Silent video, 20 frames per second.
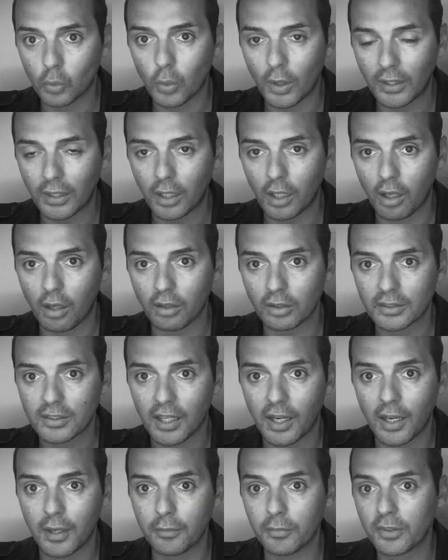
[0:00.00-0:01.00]
quite a long
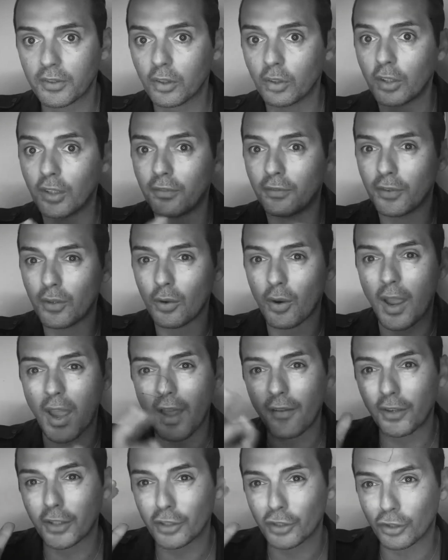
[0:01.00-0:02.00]
time. So if you
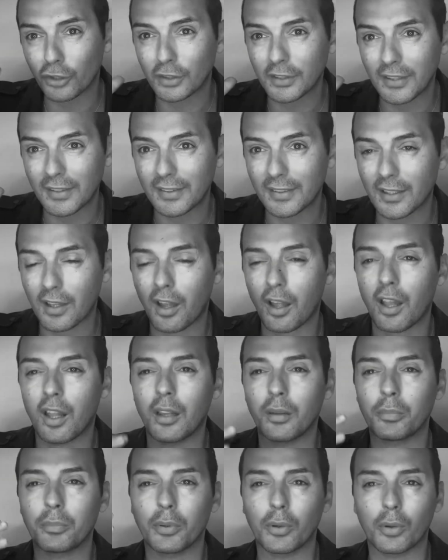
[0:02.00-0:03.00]
have a dirty
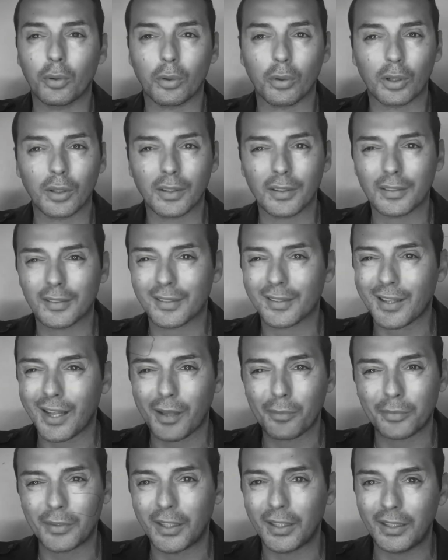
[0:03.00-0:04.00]
scalp or a
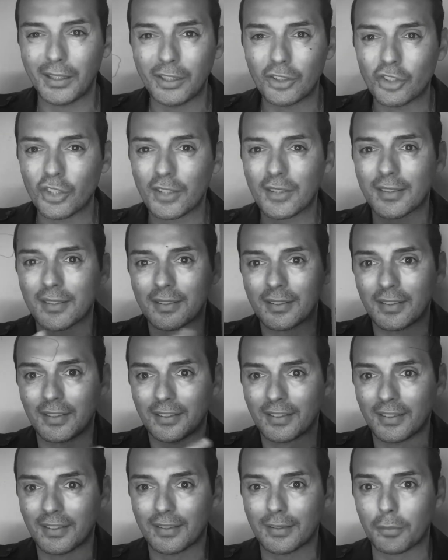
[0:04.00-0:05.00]
scalp that itches,
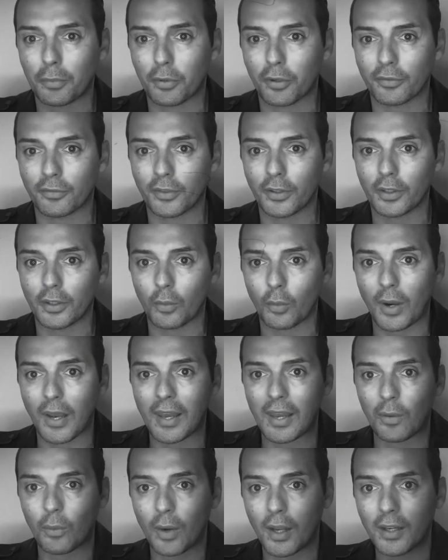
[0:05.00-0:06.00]
this is the perfect
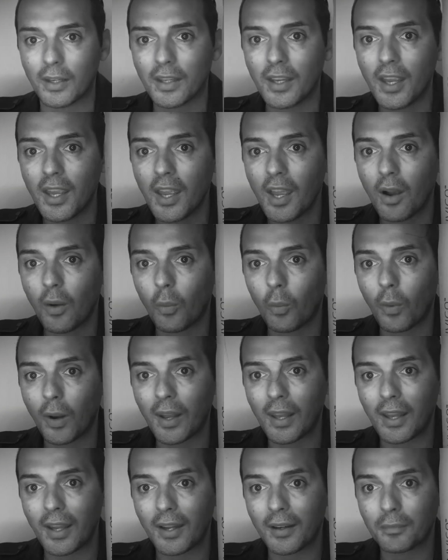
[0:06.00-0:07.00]
Wella one,
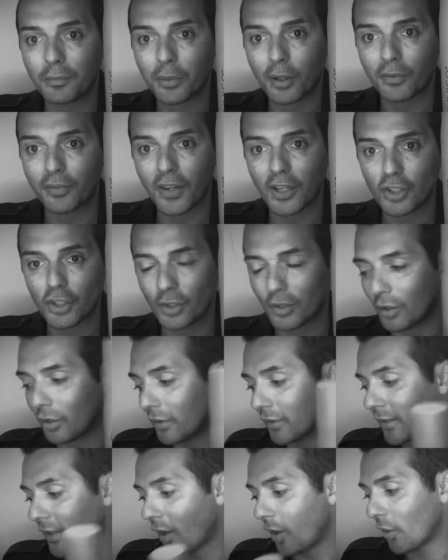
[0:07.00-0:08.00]
Wella
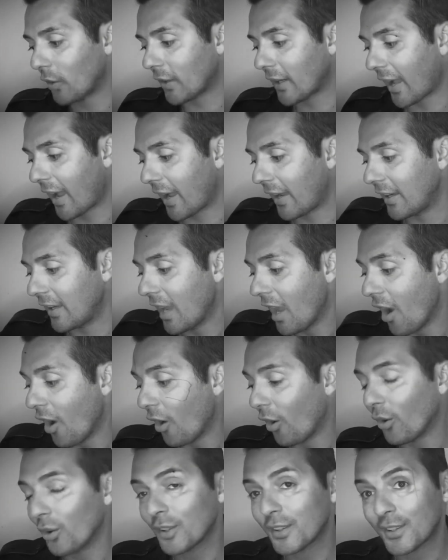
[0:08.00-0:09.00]
Professionals, okay?
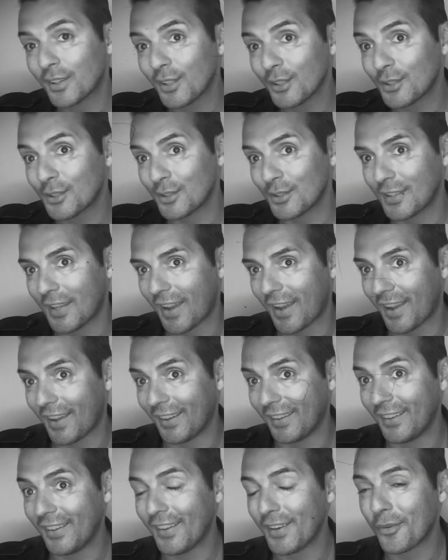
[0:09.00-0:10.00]
Also
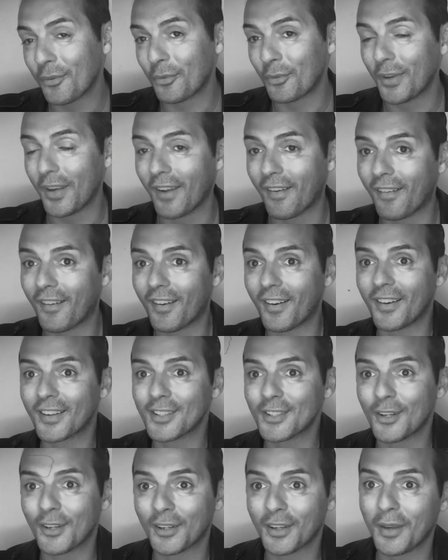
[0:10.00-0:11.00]
today, we
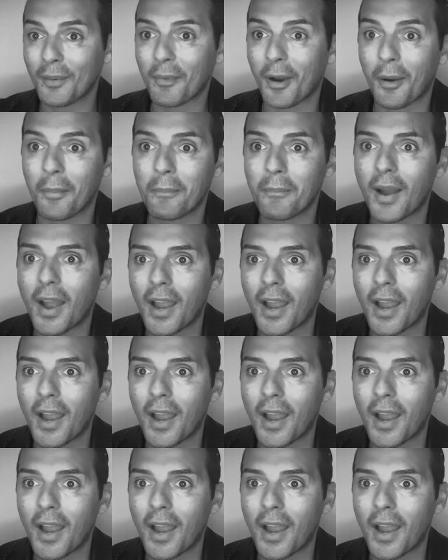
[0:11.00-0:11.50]
are talking about